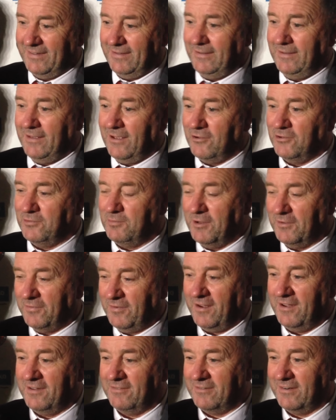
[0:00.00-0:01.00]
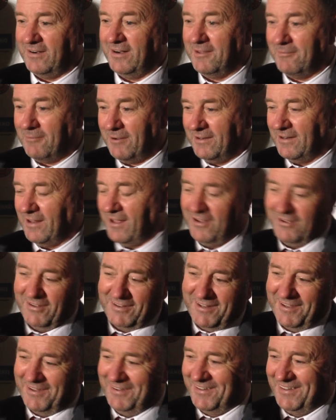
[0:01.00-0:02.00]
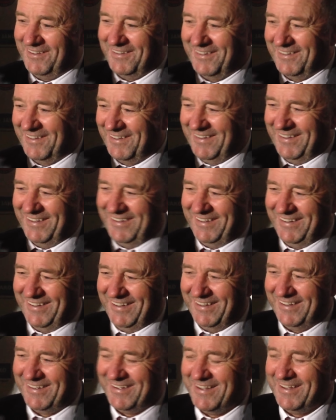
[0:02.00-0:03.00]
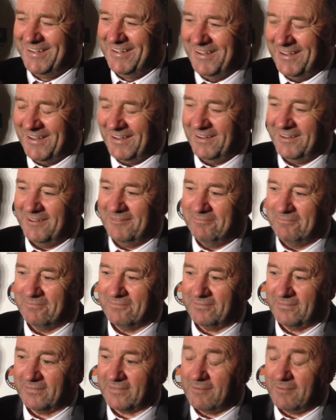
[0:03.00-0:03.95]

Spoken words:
He owes me a favour anyway. No, he didn't.